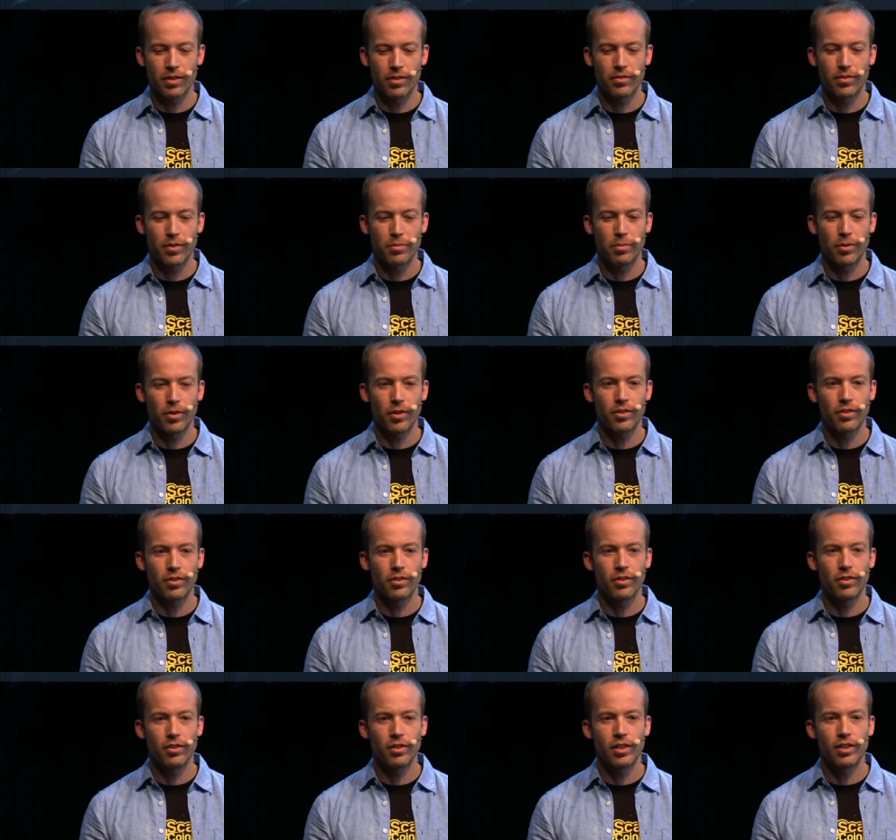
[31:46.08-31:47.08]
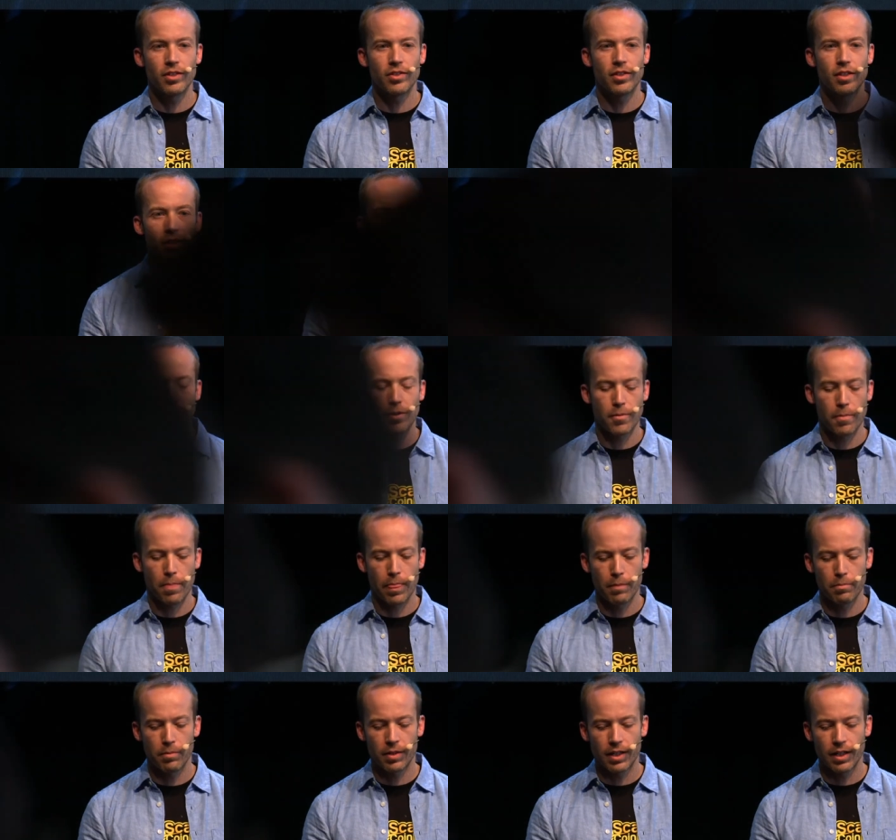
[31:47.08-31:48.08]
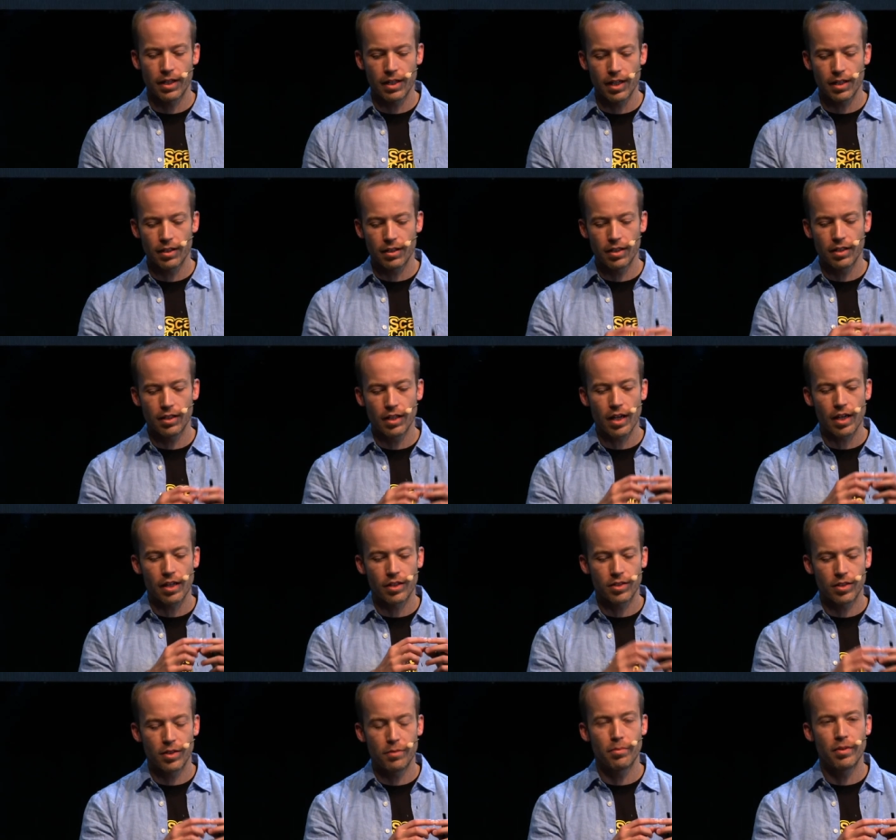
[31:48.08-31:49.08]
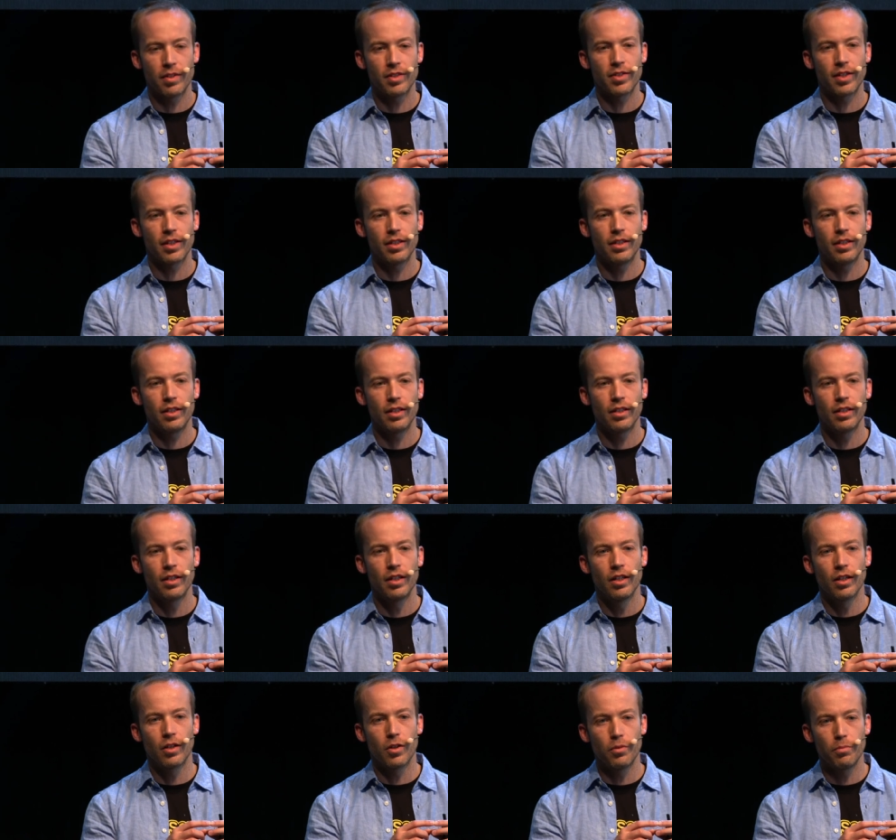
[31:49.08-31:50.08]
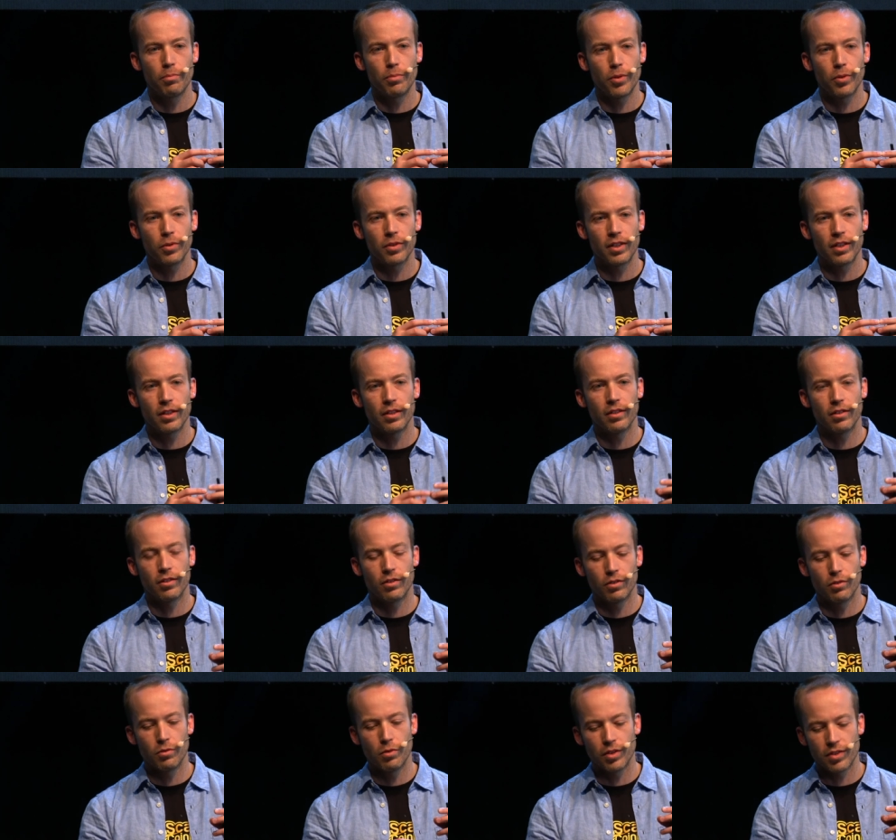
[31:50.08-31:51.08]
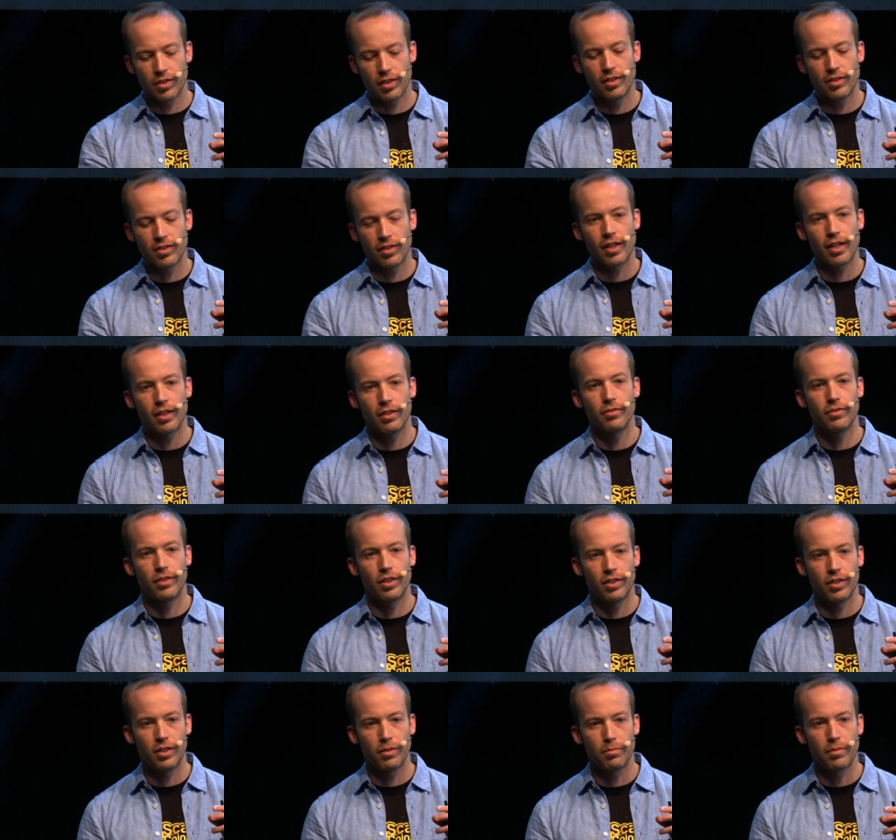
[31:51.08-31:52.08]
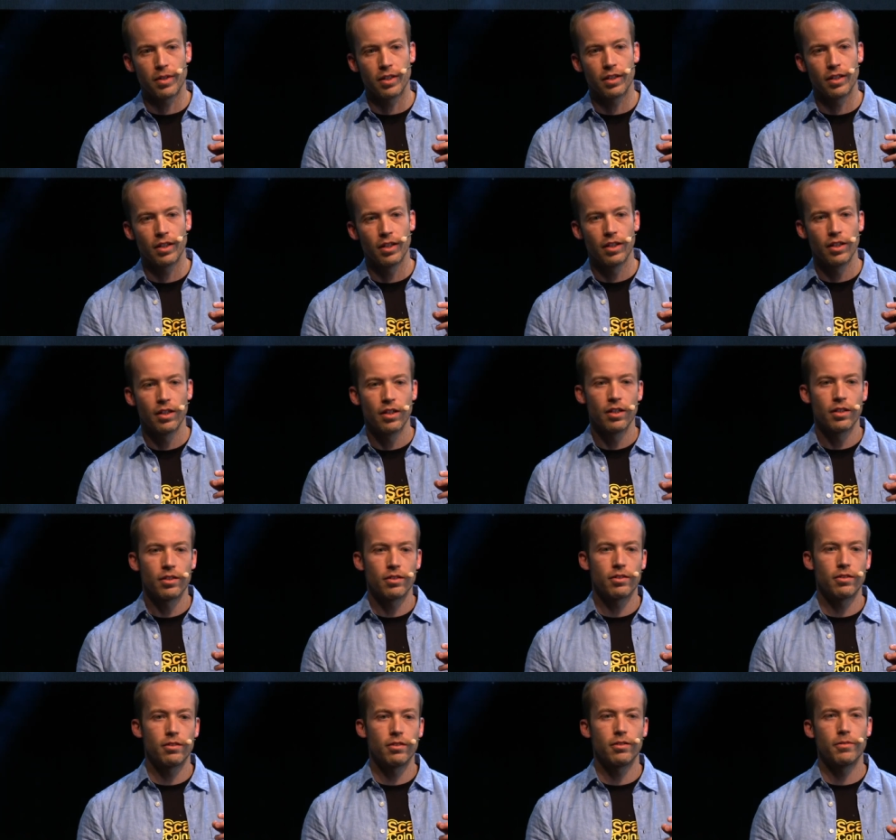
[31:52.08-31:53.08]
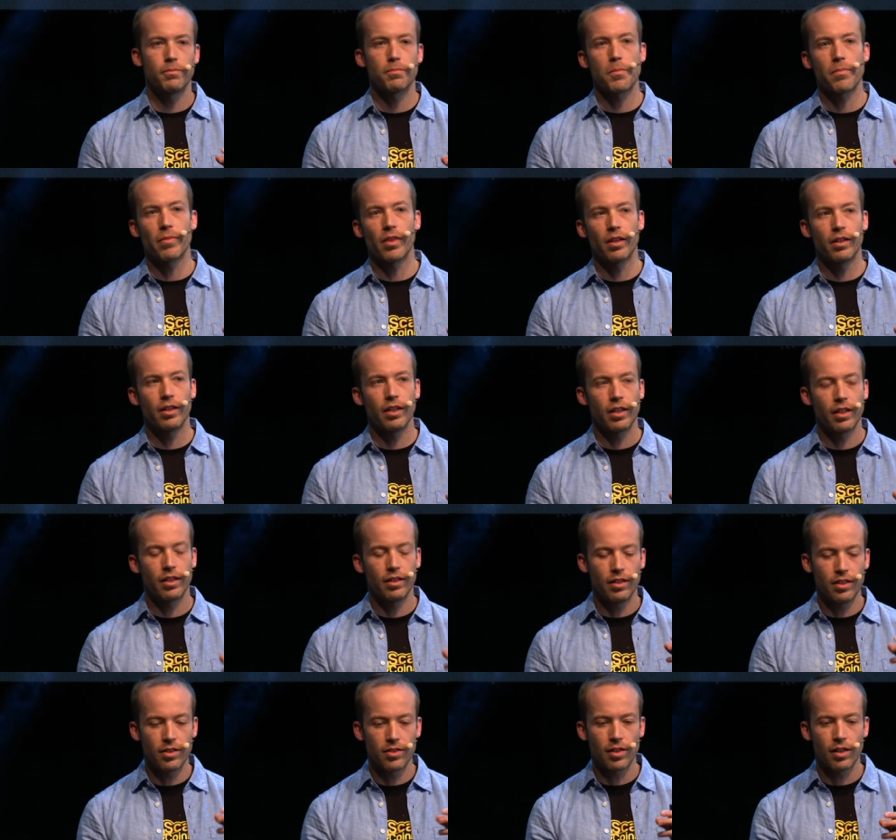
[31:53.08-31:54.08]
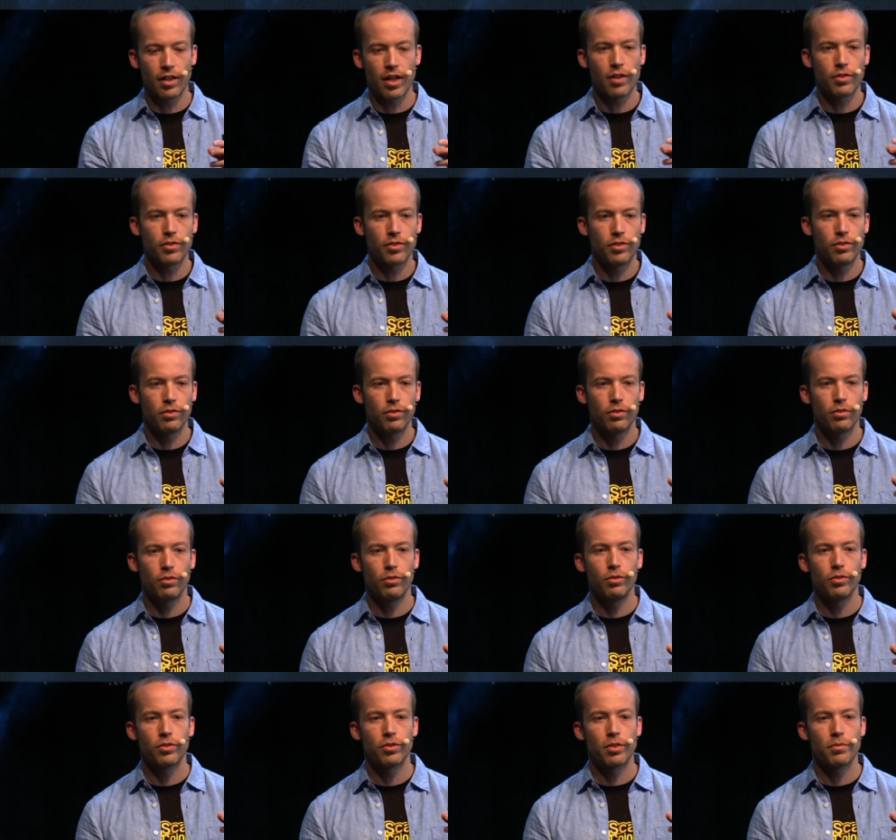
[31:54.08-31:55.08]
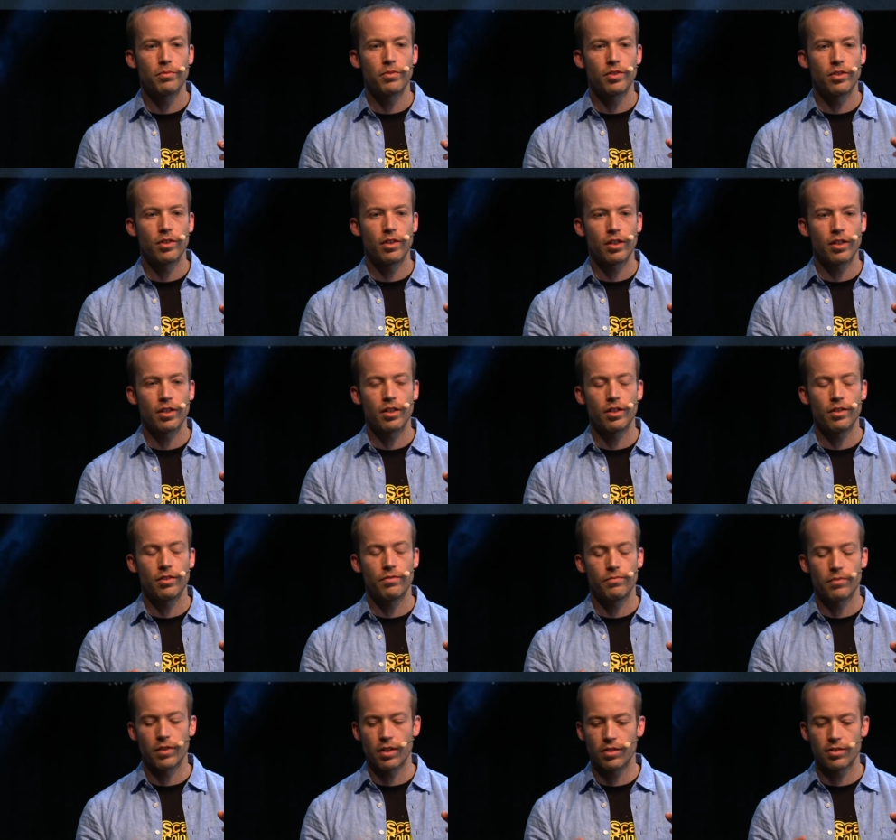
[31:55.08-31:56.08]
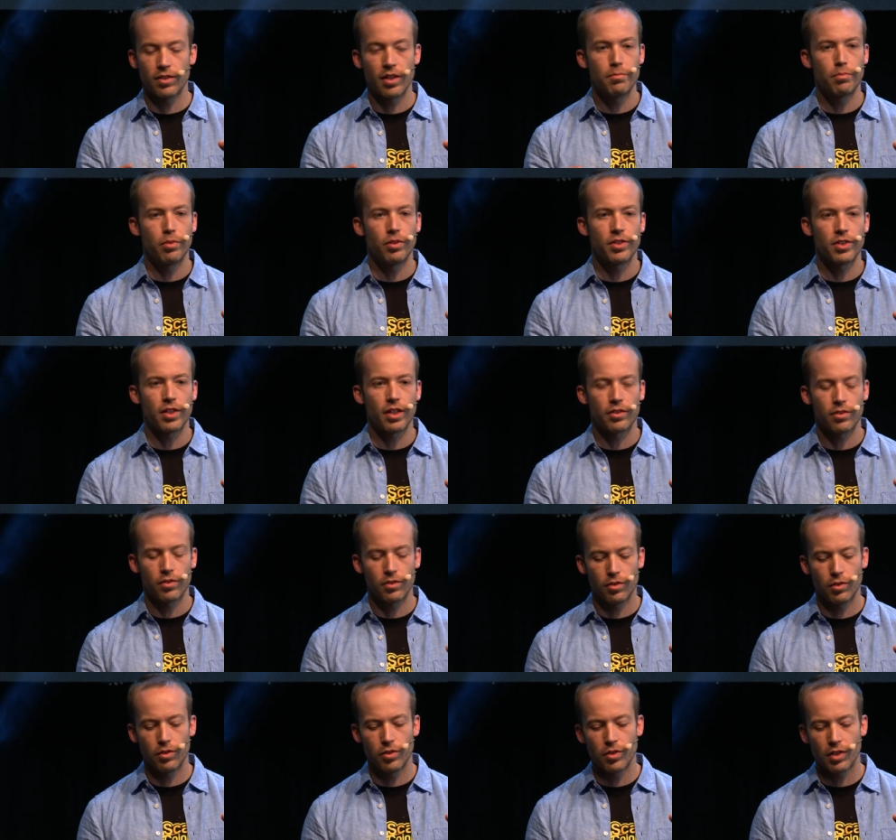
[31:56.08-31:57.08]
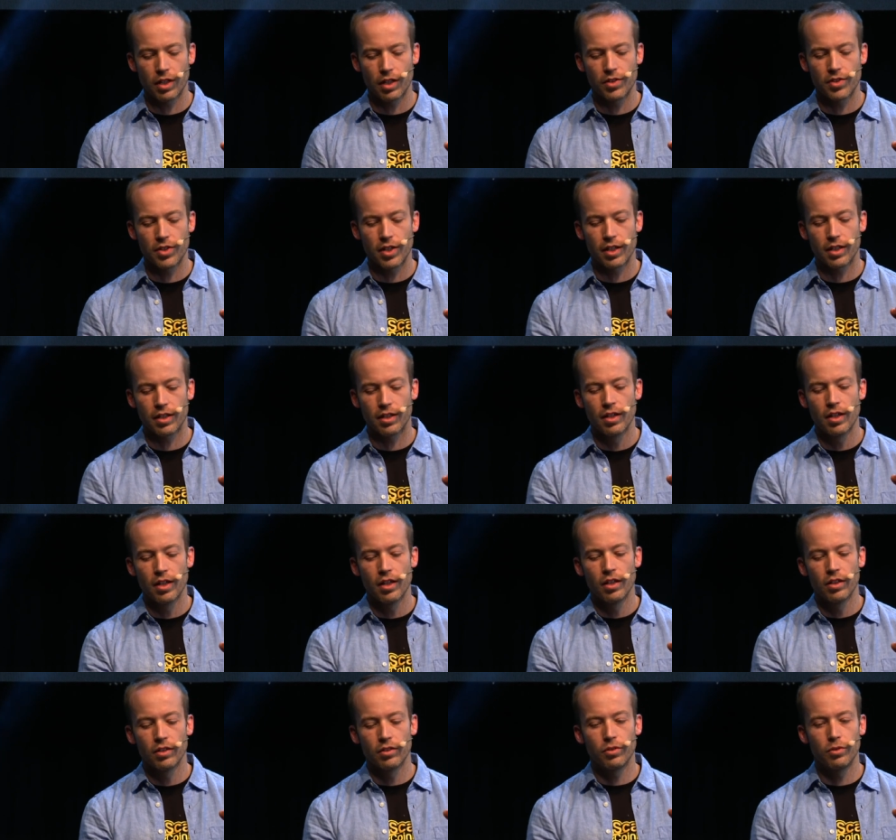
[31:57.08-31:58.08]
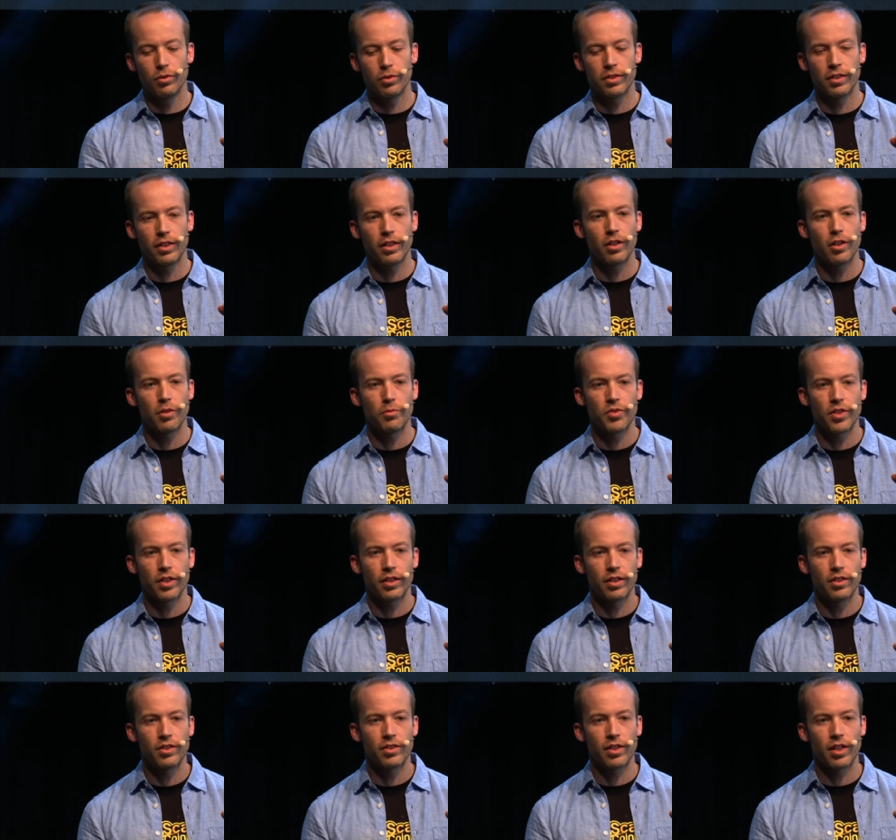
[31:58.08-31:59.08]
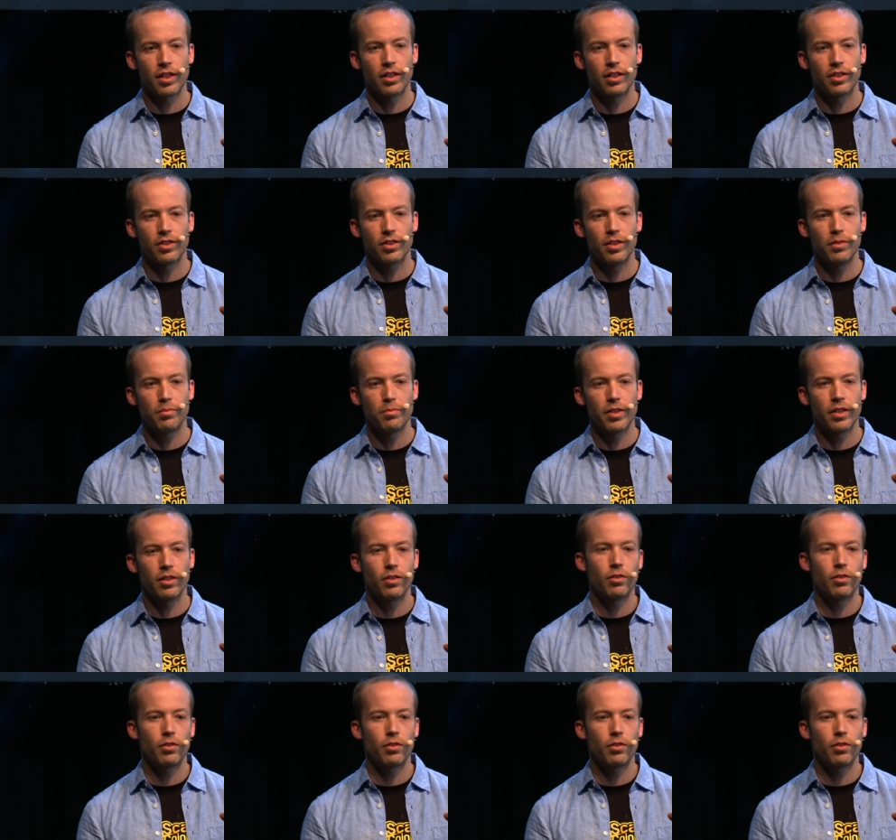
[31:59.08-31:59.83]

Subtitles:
of the protocol is this creating a shipment's ID computed on what's inside of the shipment. So this allows you to do some sample checks. So you can check two, three objects inside the shipment